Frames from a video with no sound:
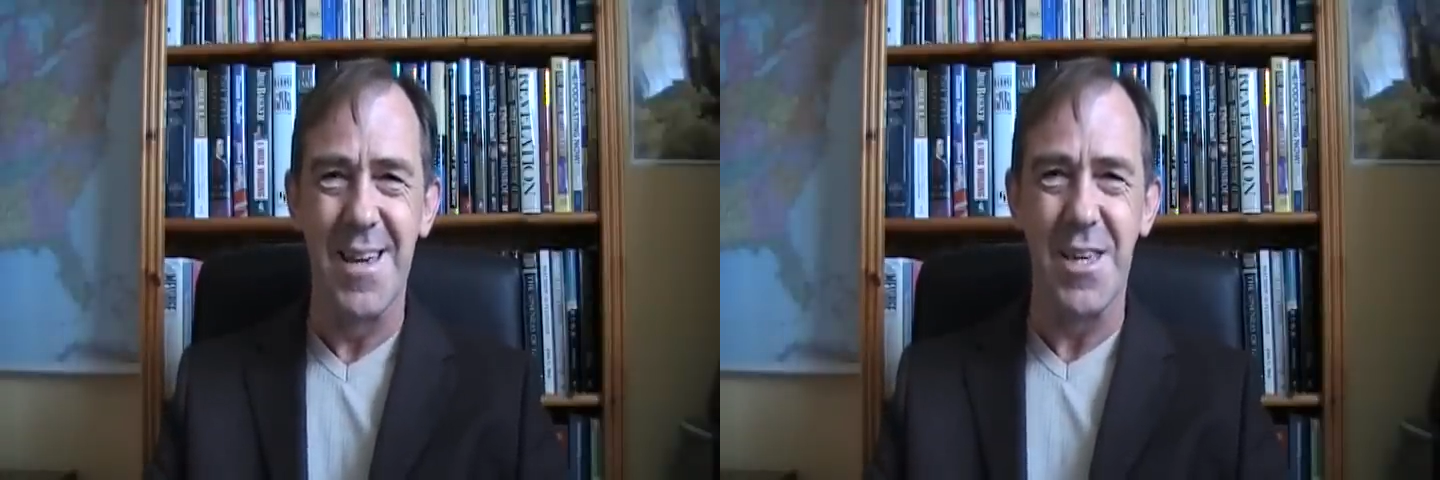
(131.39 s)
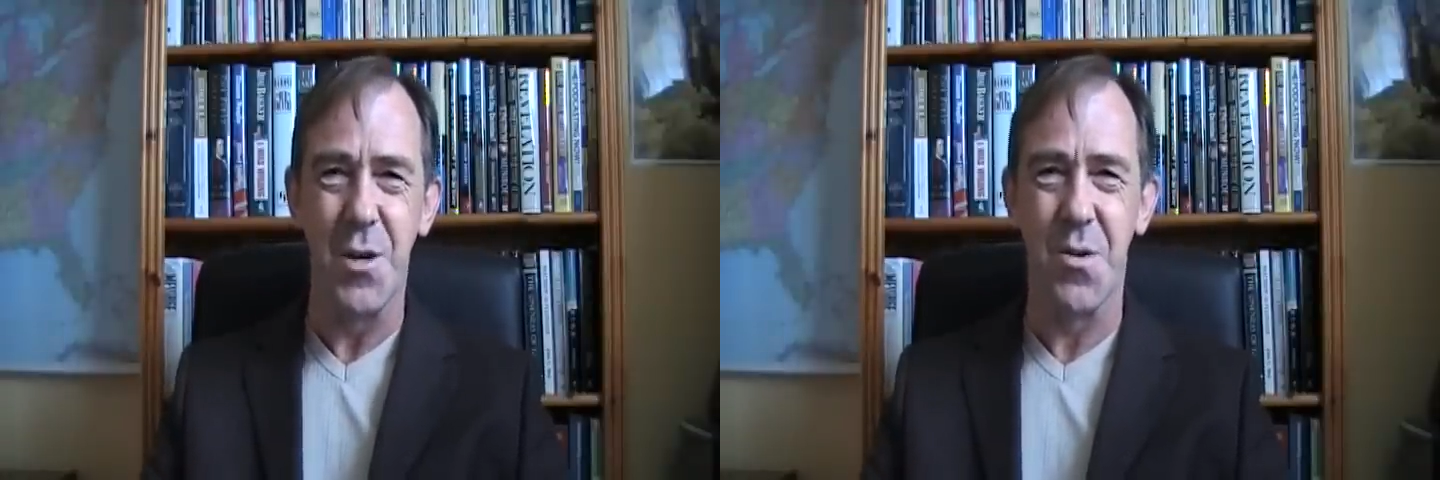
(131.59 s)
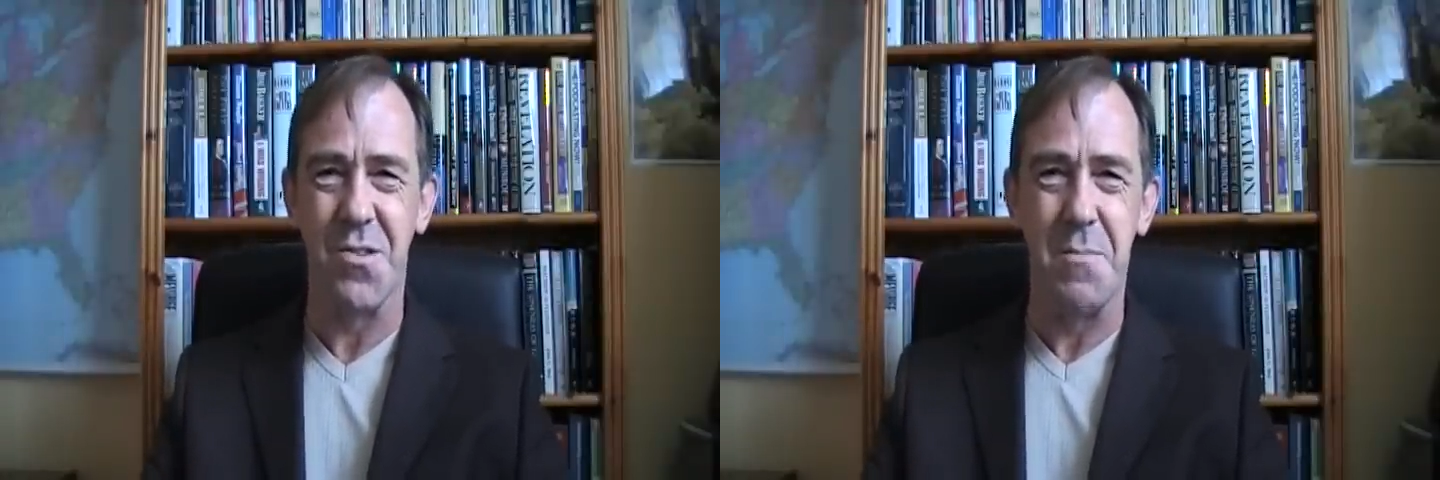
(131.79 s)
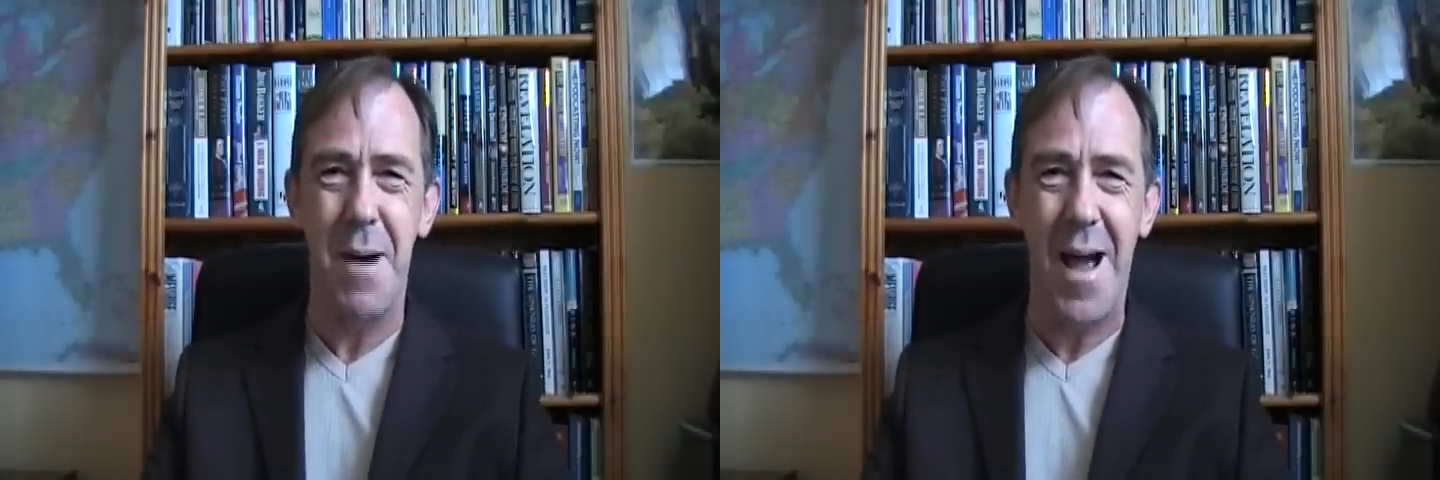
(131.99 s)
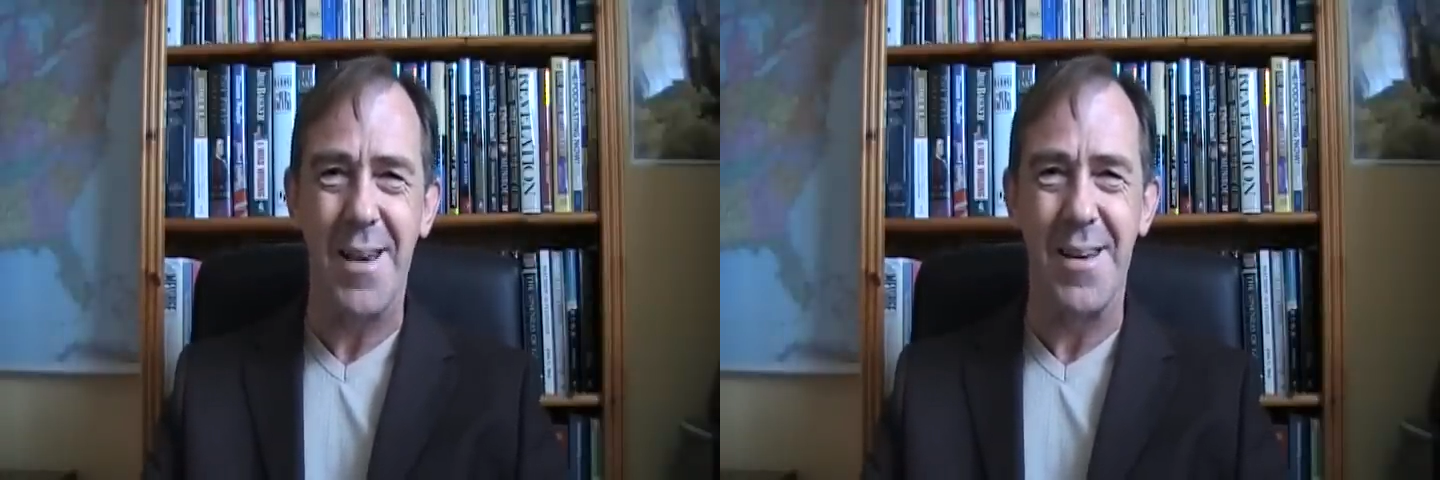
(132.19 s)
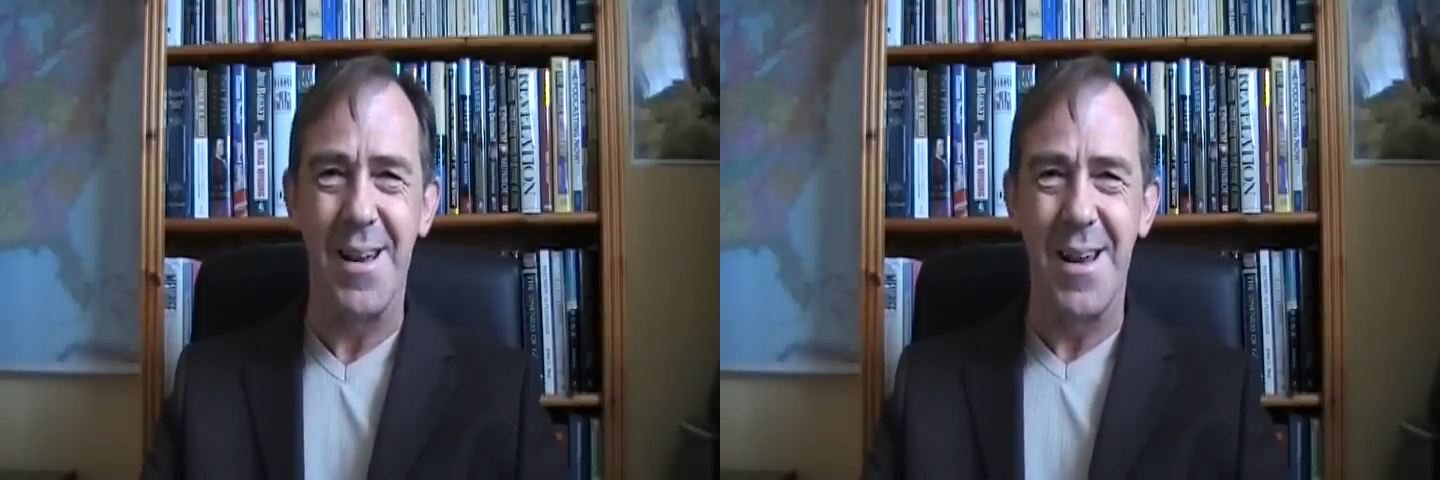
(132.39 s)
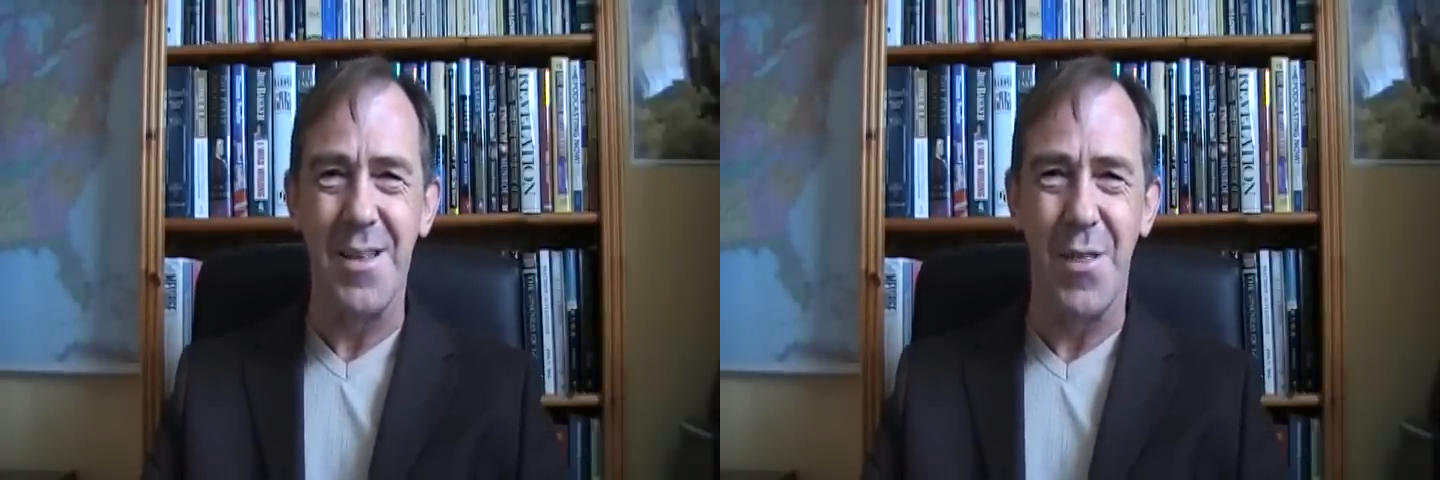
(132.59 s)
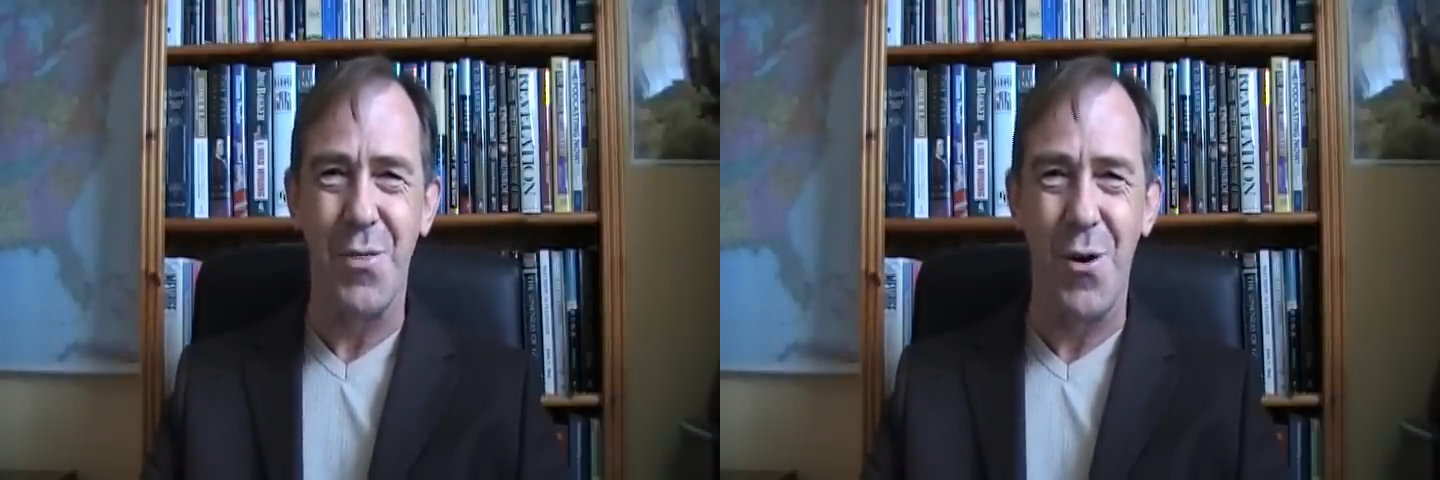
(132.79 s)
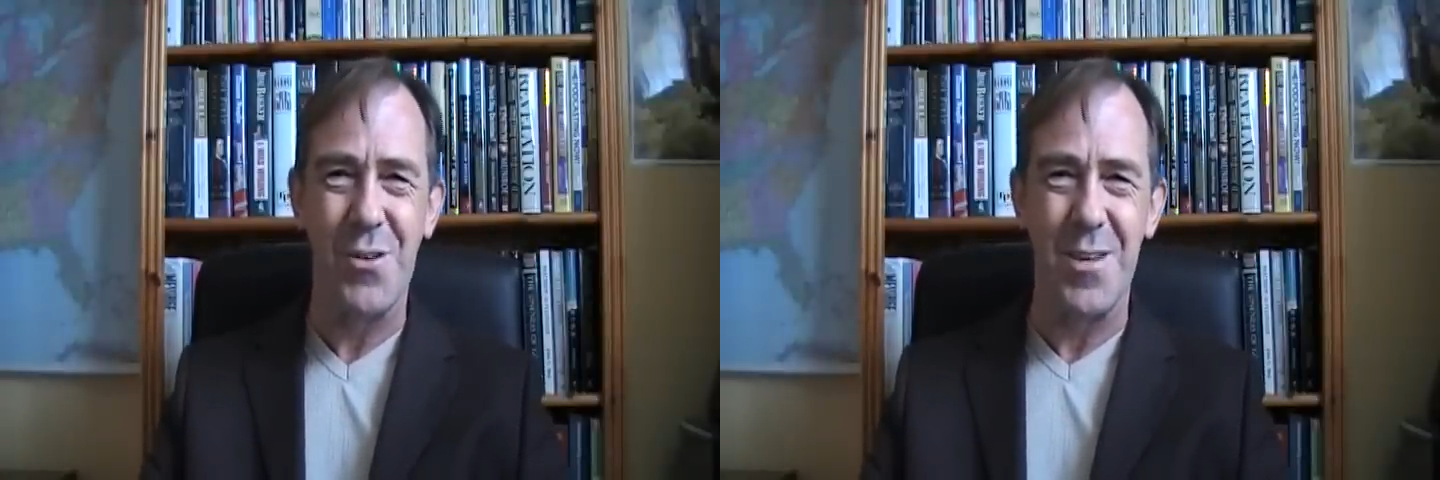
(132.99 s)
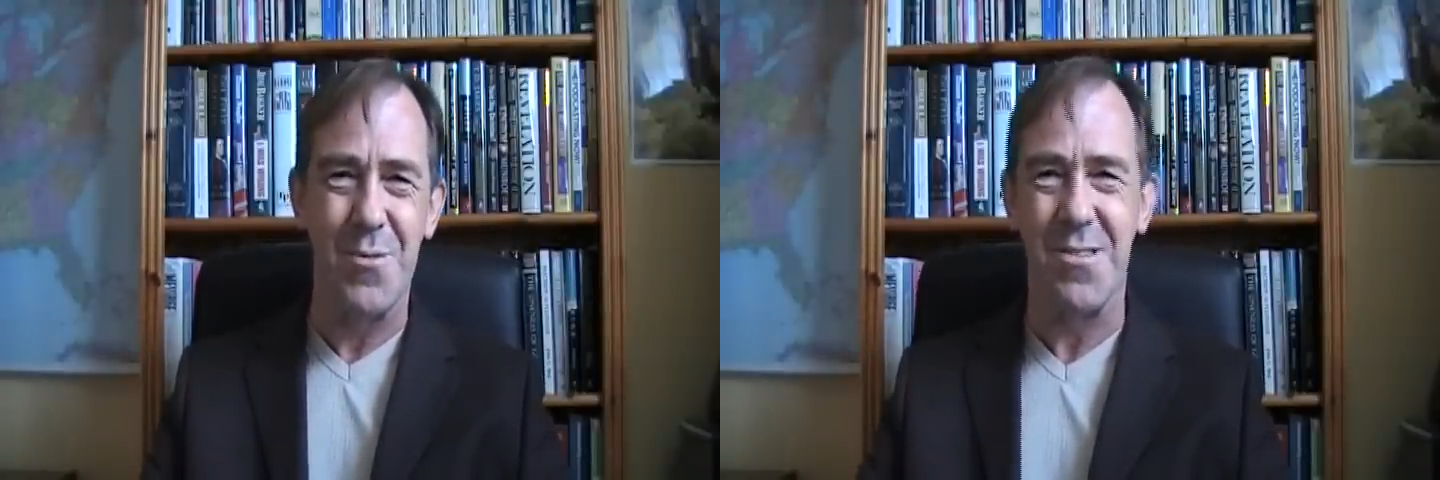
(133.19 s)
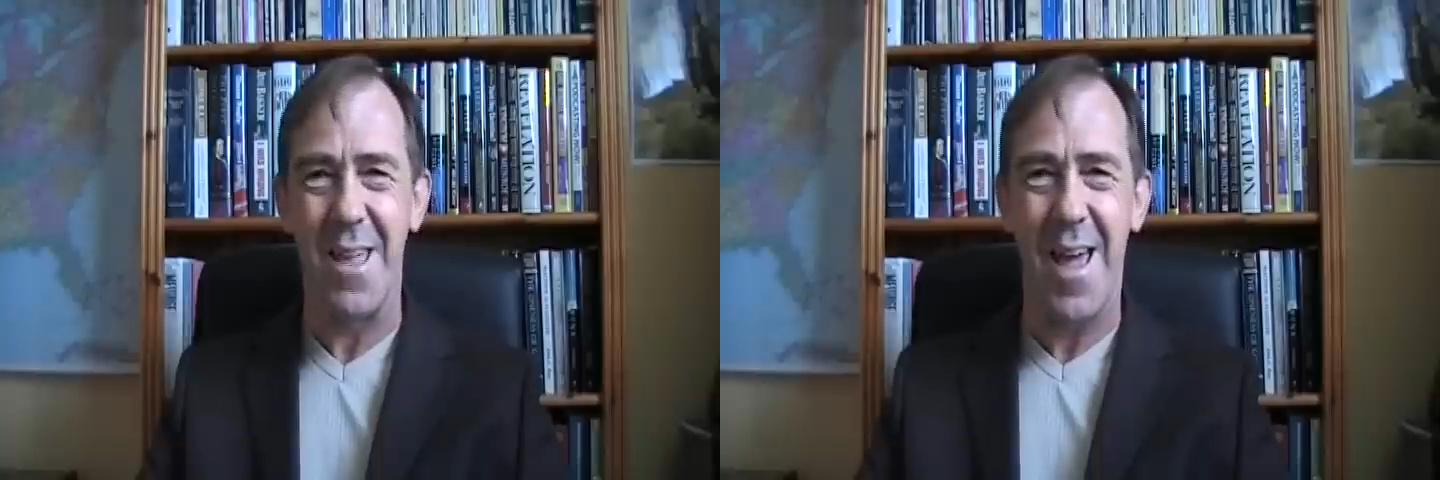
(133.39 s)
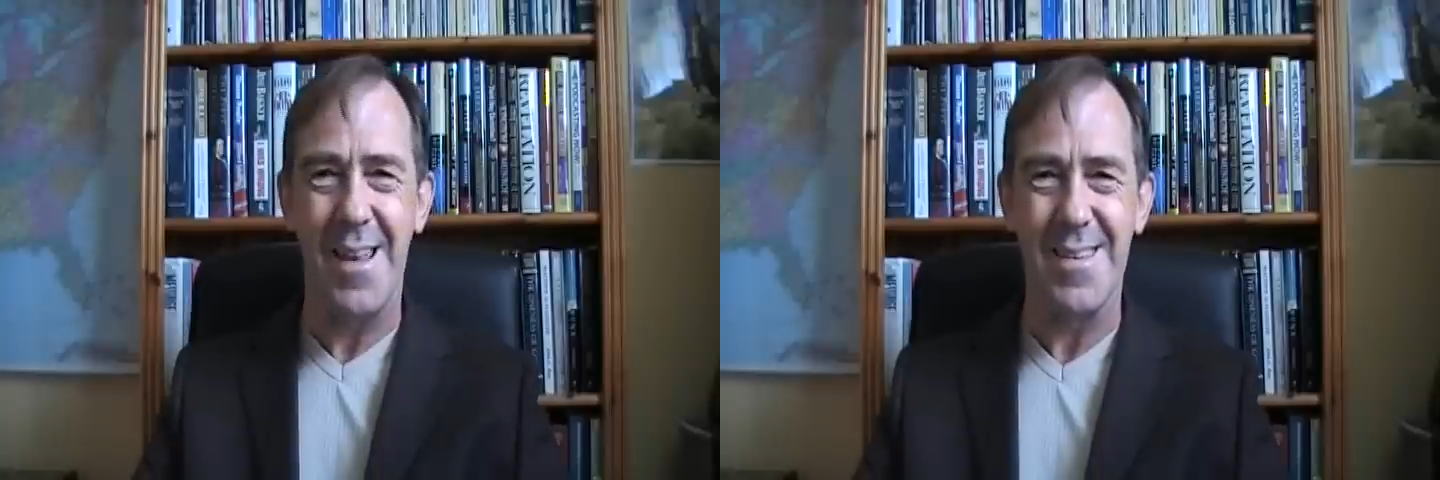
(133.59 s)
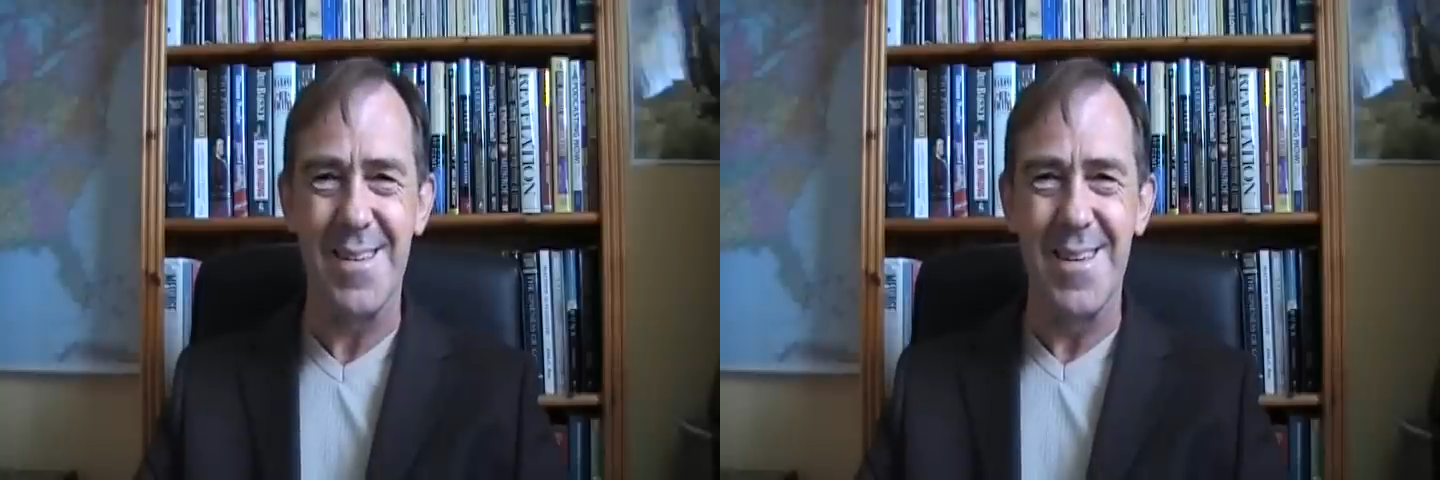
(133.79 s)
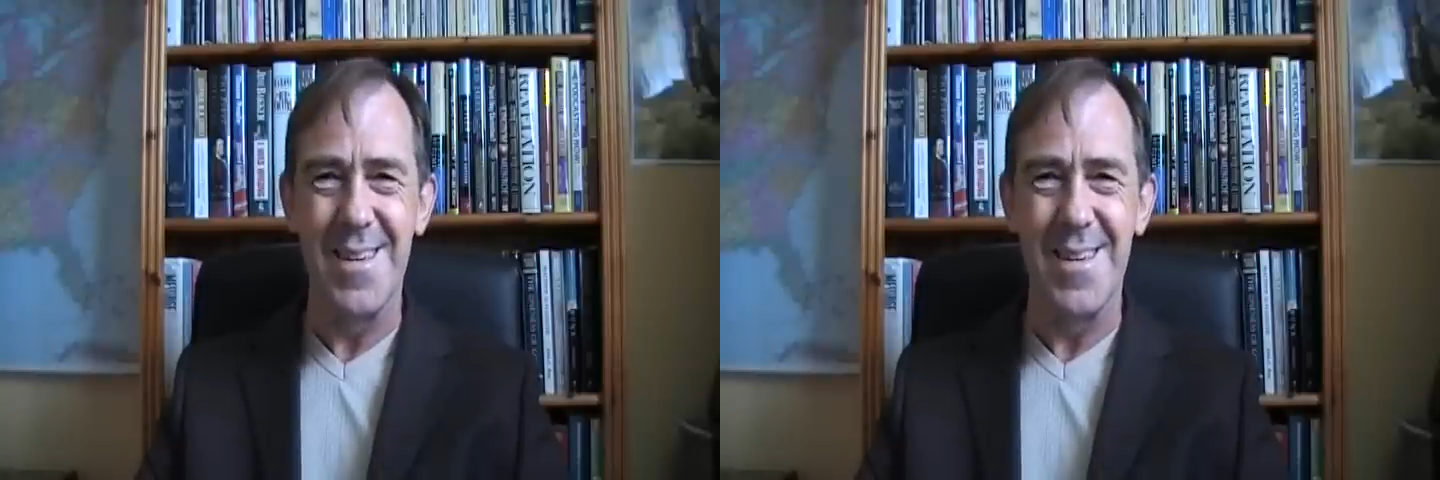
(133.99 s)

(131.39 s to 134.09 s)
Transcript: He was a man, they thought he was dead,